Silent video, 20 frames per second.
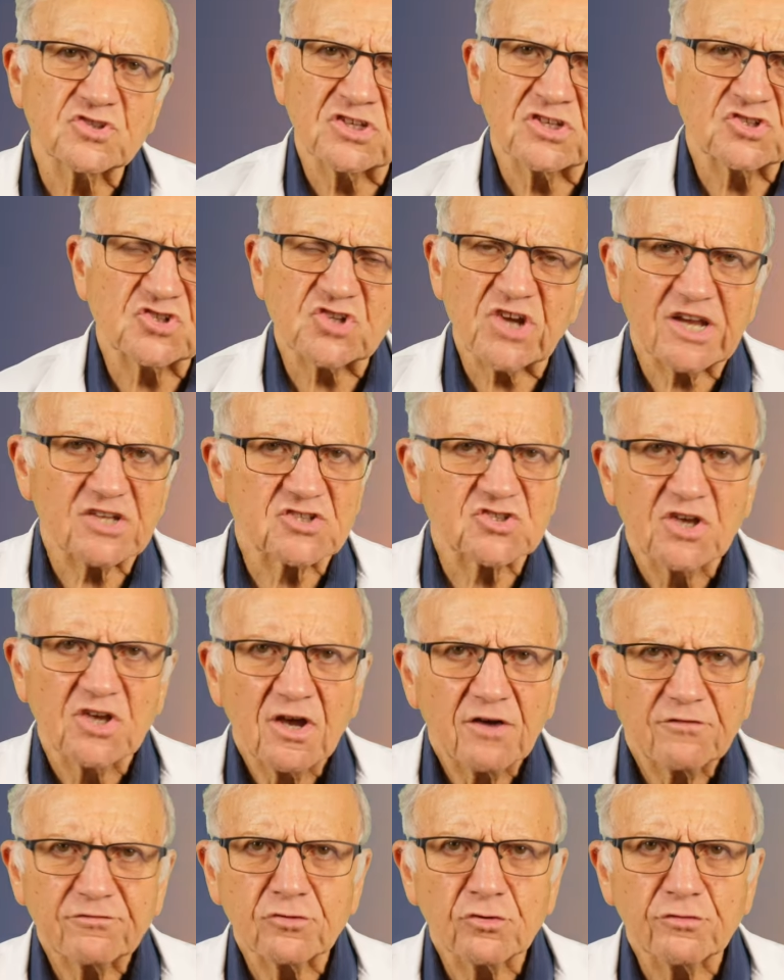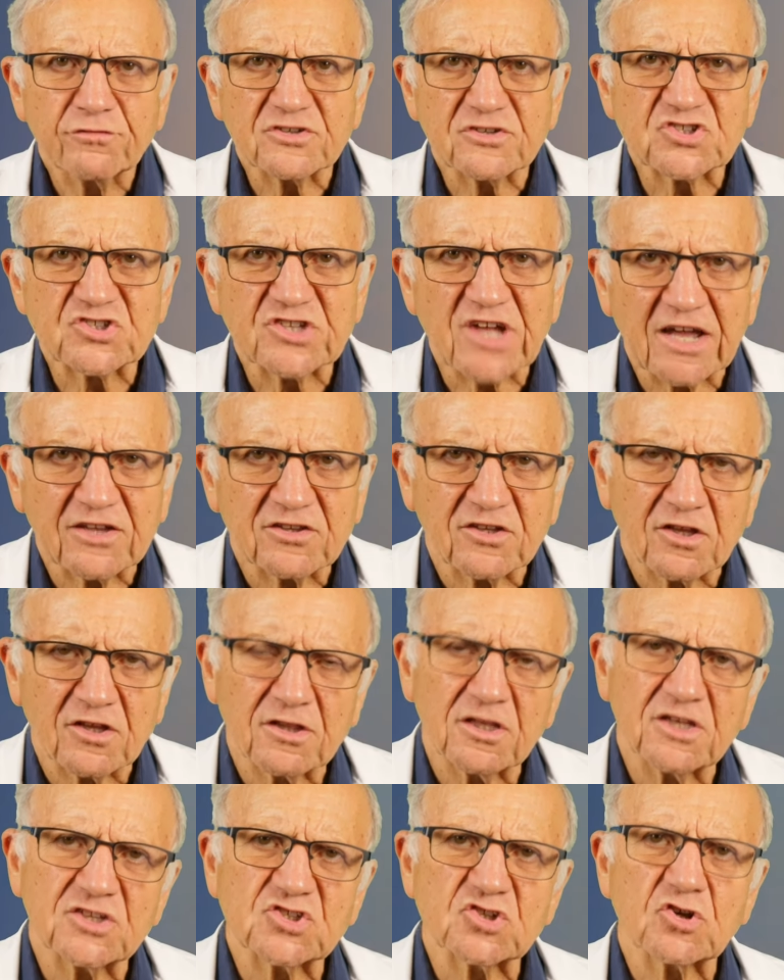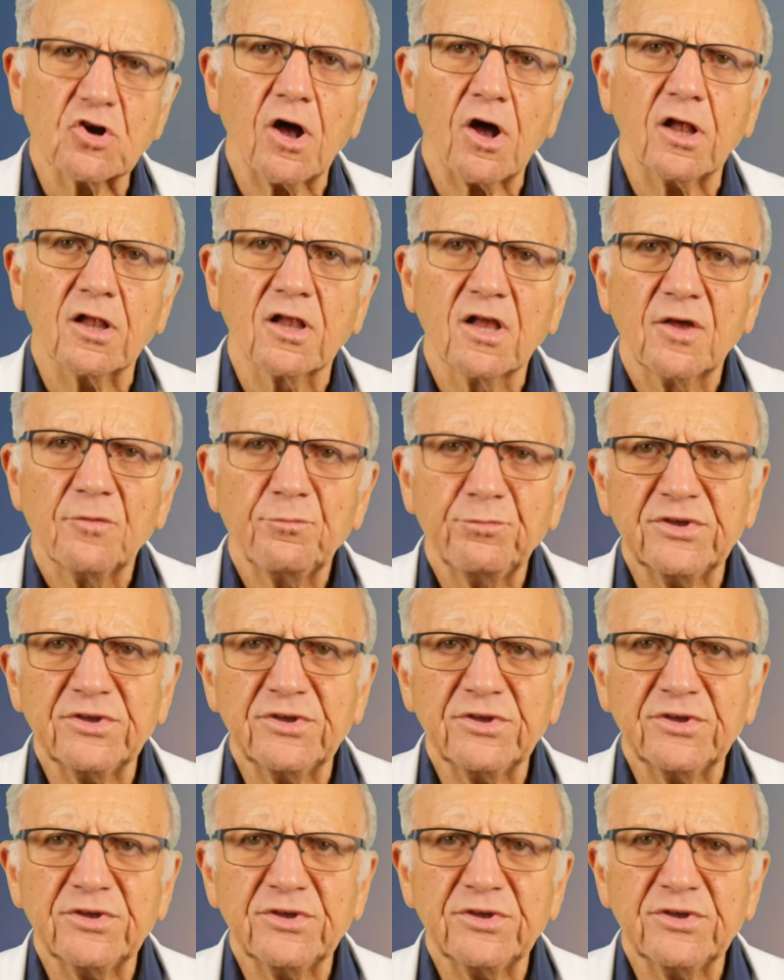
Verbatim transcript: such as fluvastatin, Lescol,